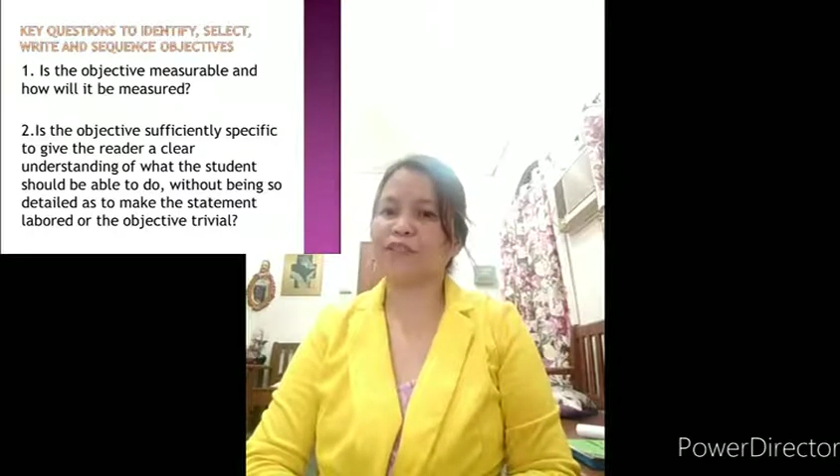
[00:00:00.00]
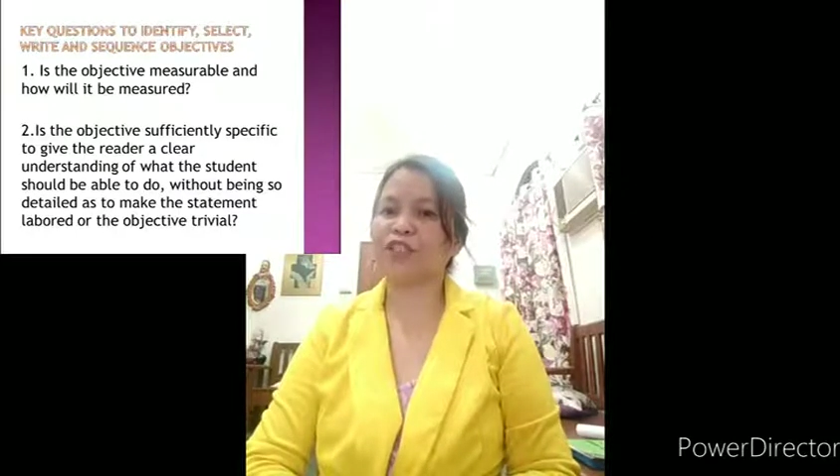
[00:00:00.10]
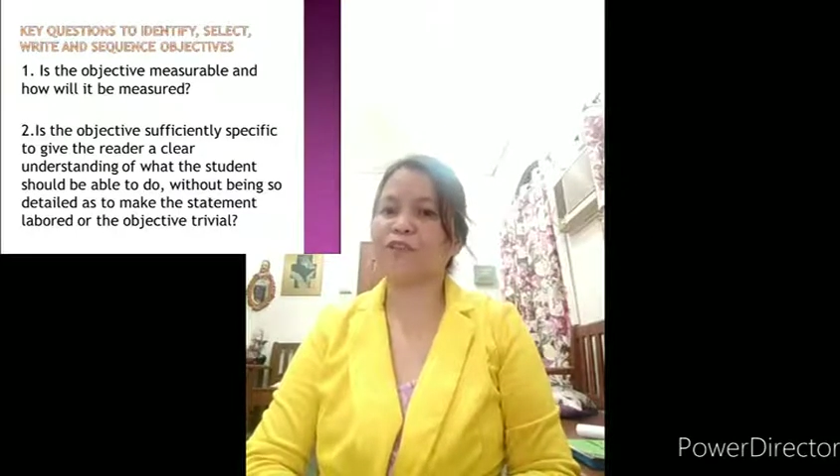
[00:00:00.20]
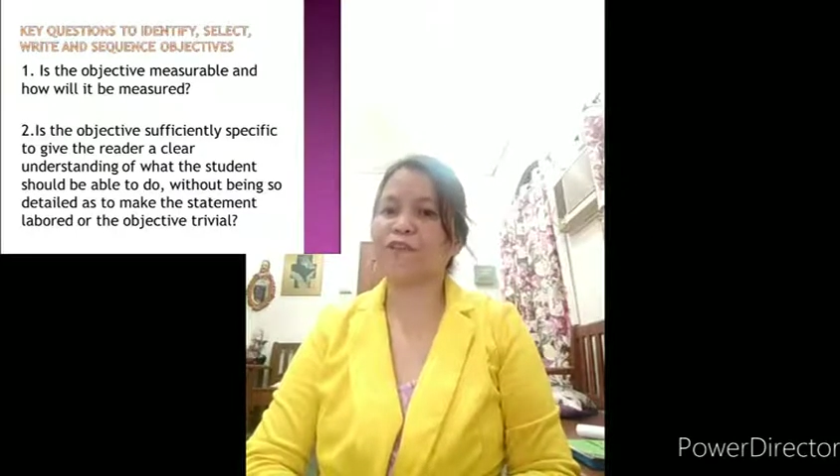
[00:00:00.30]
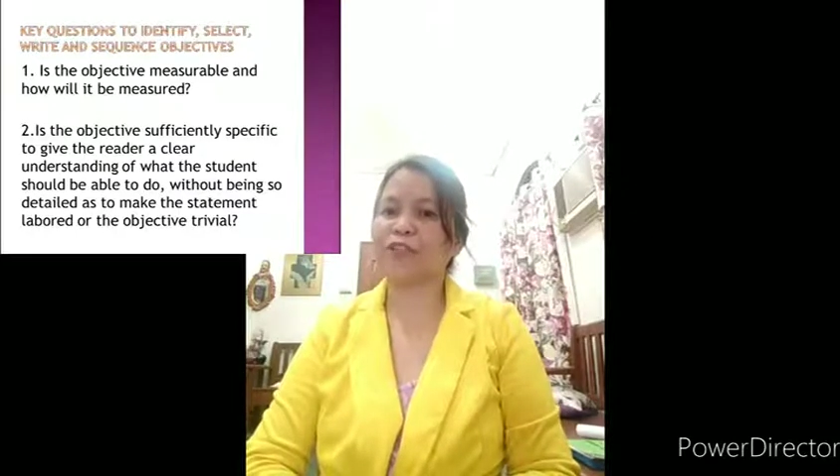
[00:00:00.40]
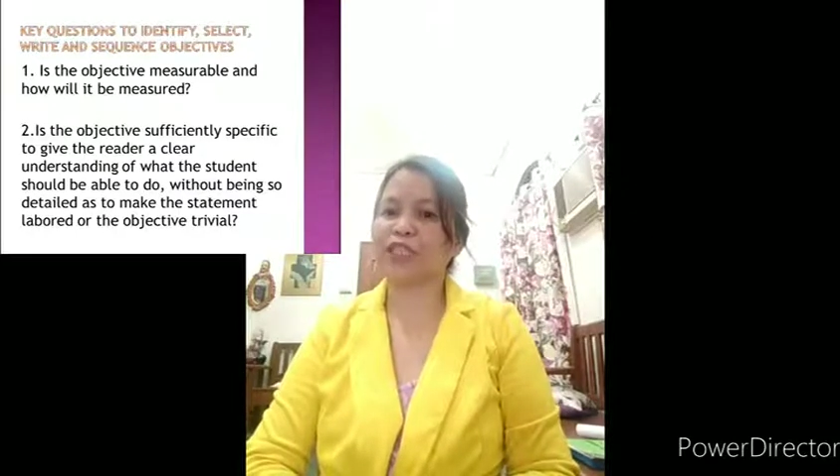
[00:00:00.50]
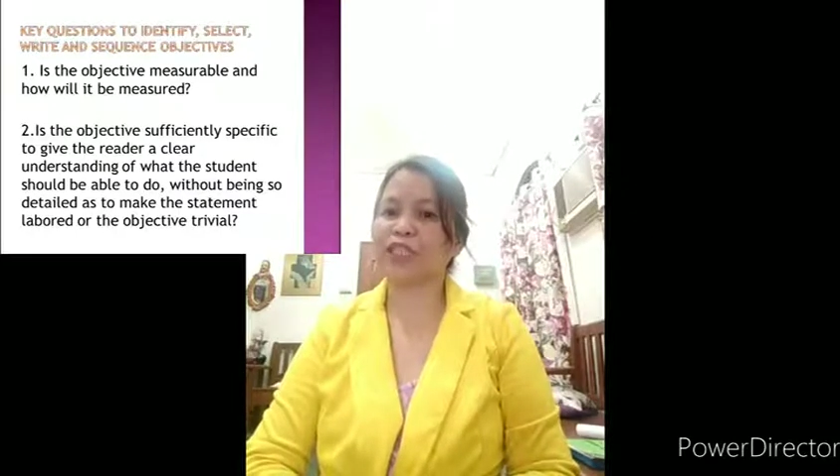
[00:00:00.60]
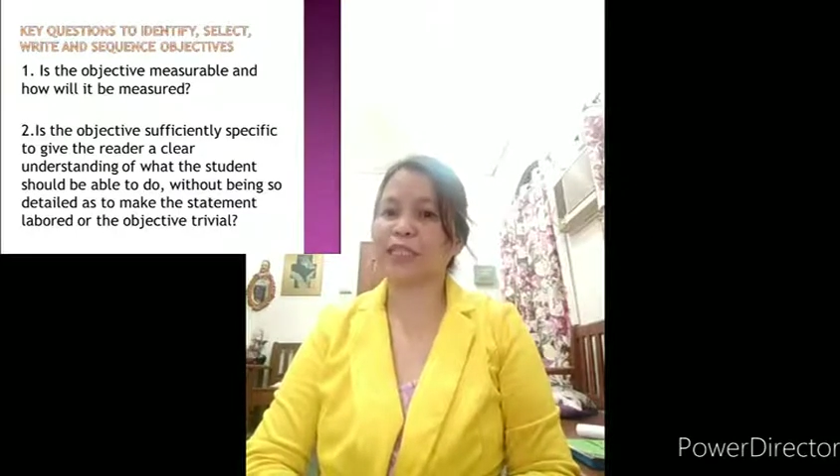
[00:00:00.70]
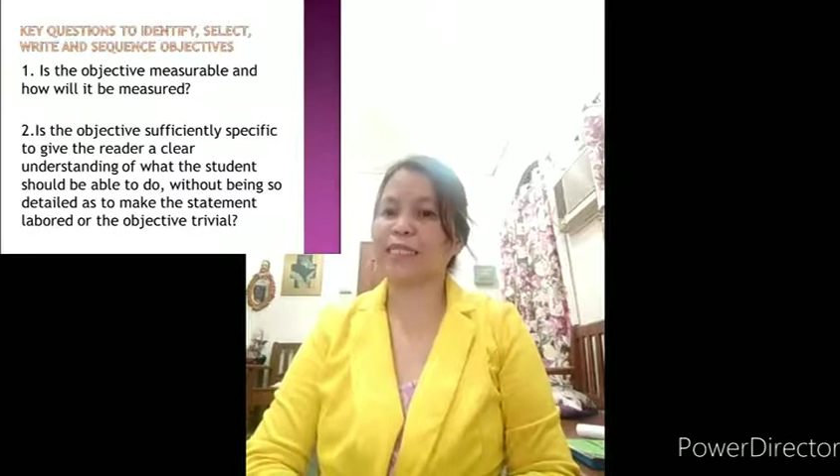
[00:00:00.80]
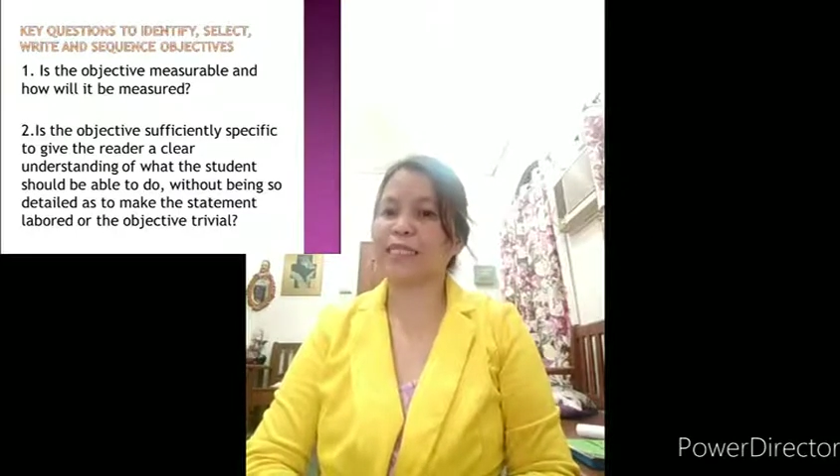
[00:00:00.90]

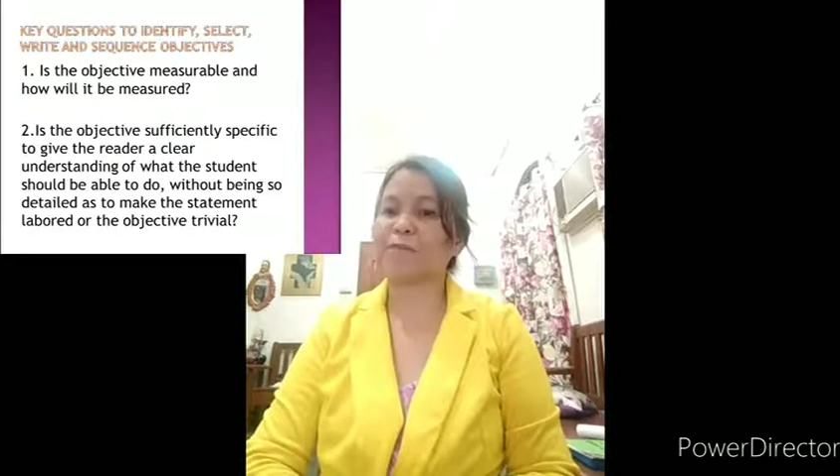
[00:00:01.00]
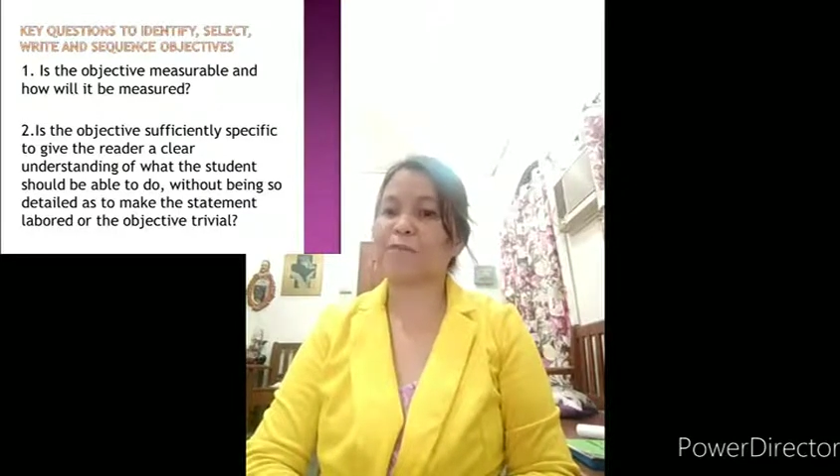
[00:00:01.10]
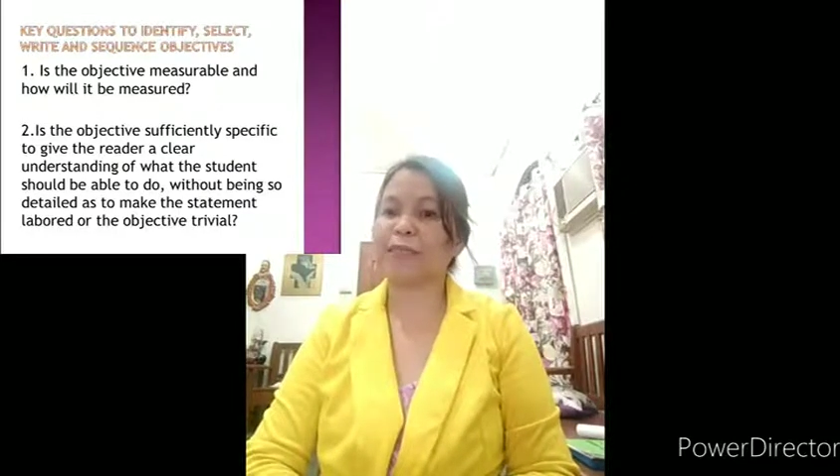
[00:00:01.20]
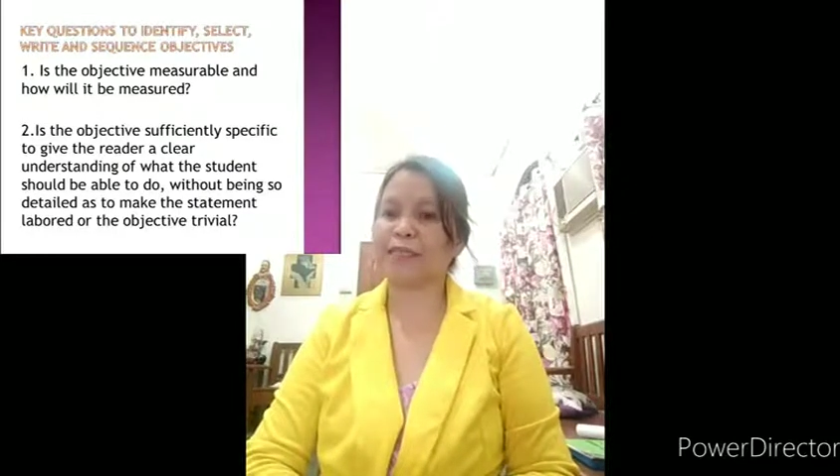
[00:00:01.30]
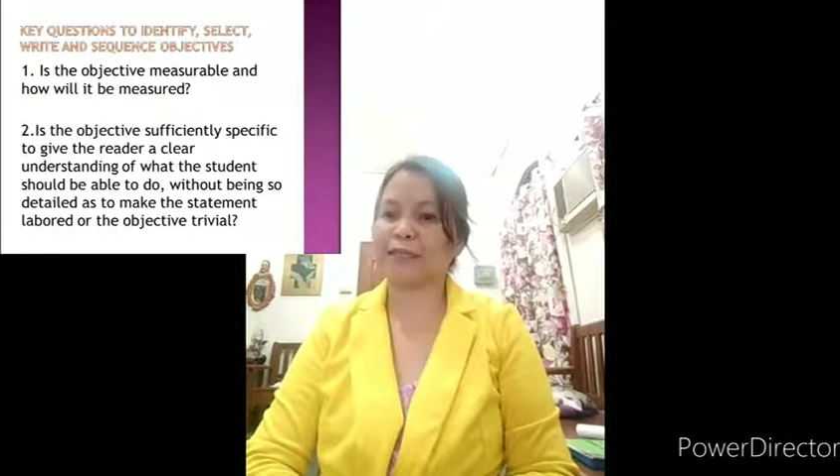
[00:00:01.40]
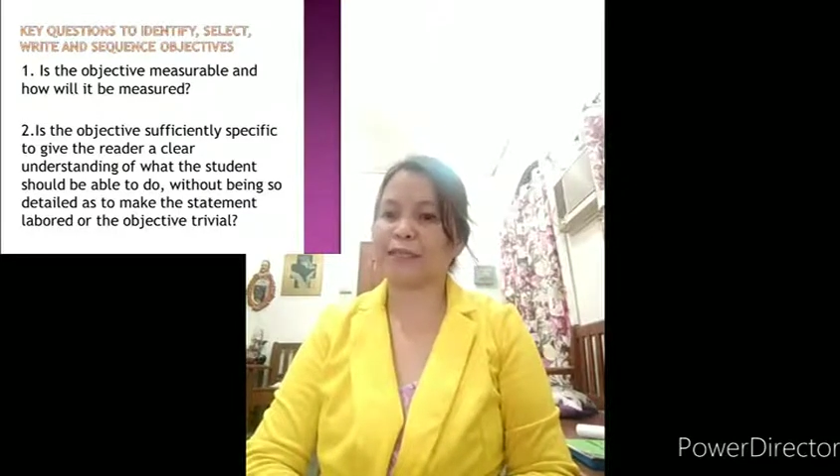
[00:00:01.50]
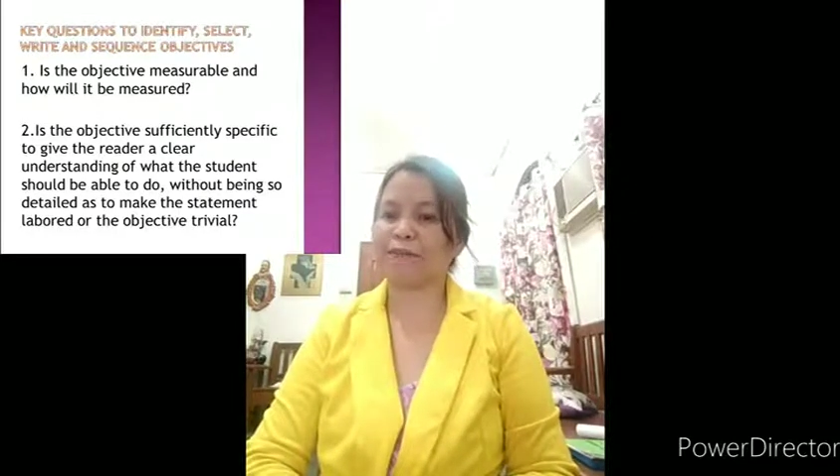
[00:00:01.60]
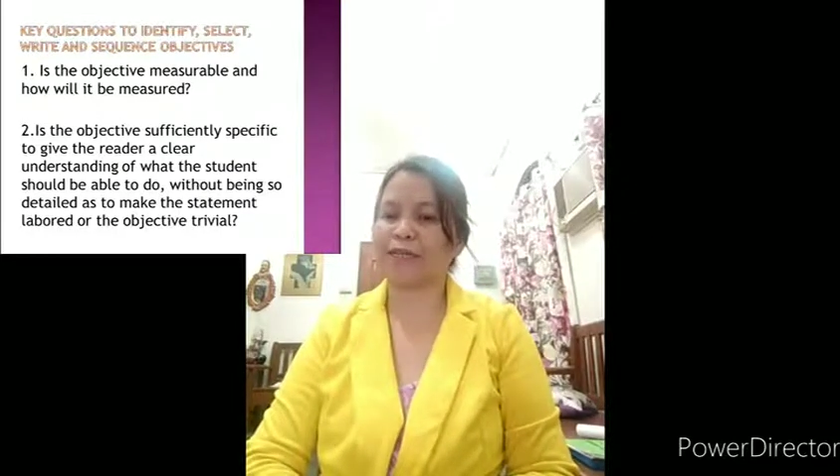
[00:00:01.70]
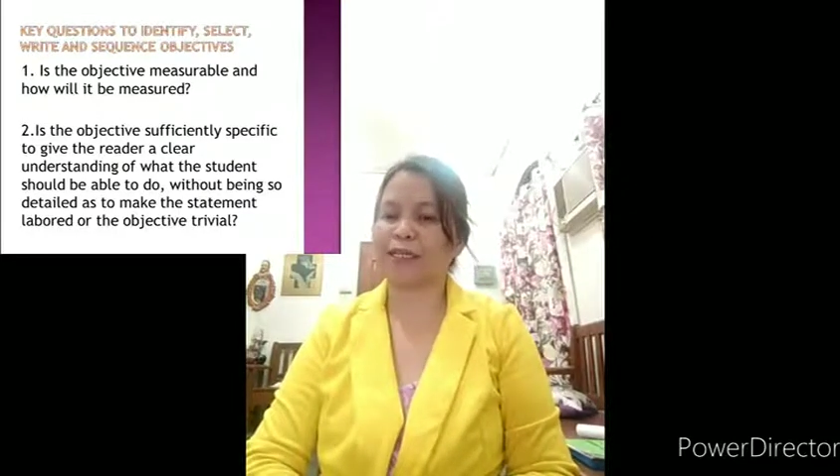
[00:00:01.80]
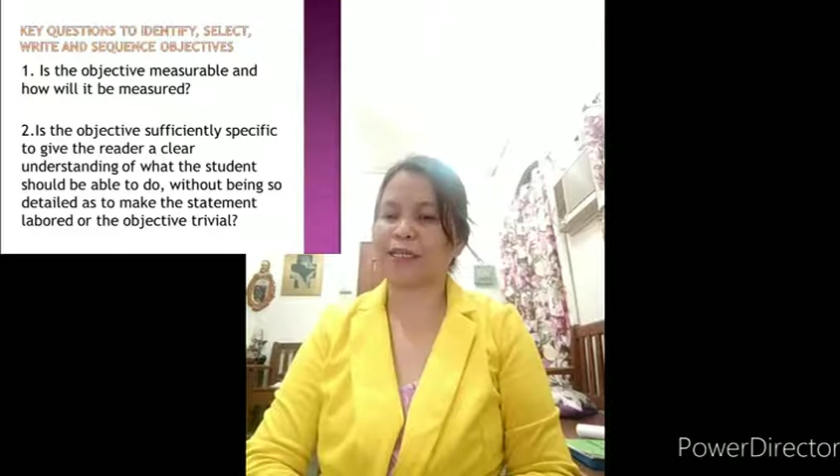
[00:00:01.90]
sufficiently
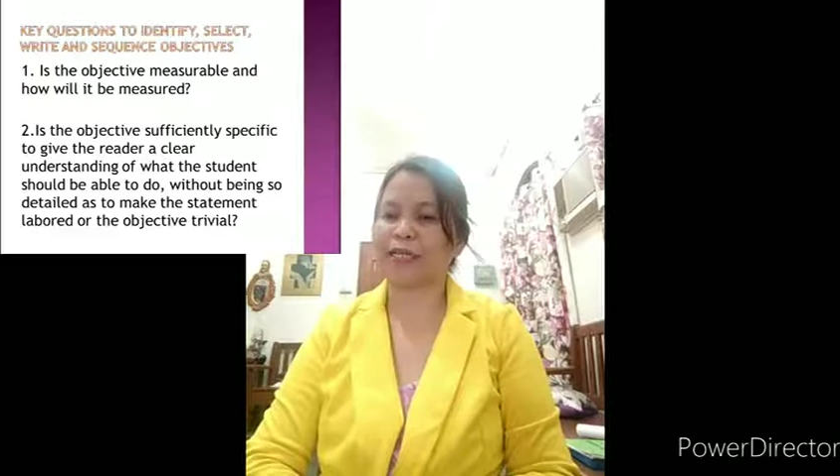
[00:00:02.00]
specific